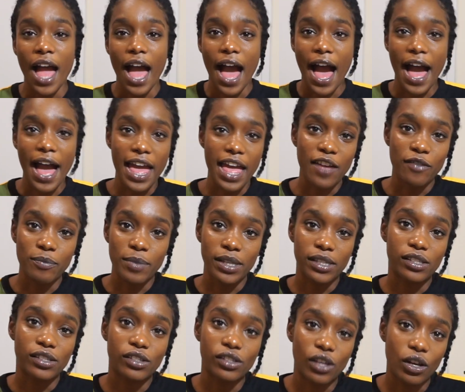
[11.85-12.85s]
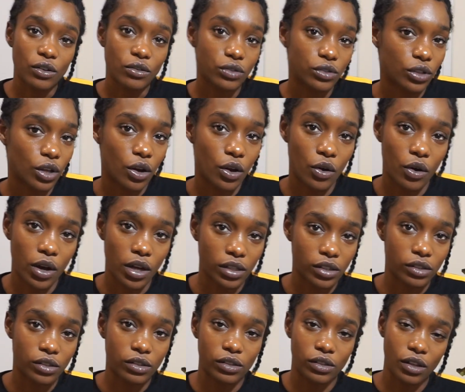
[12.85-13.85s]
i have been so so
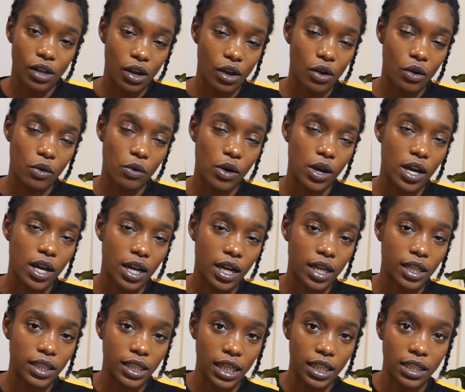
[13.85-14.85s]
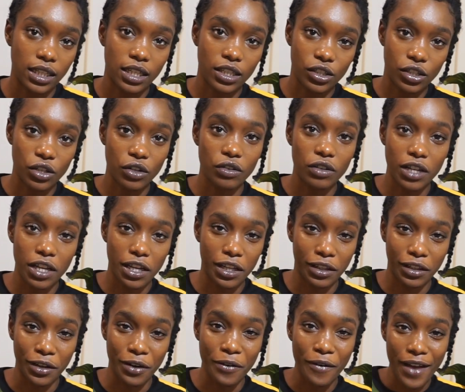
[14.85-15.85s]
so addicted to
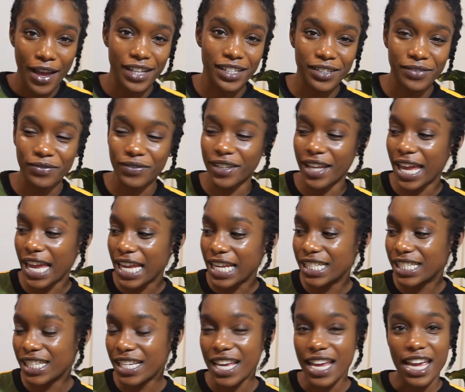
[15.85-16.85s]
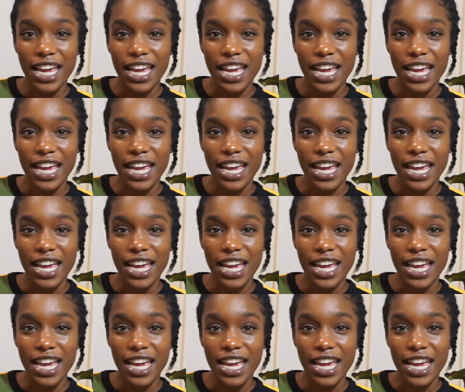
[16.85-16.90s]
Uniqlo as of late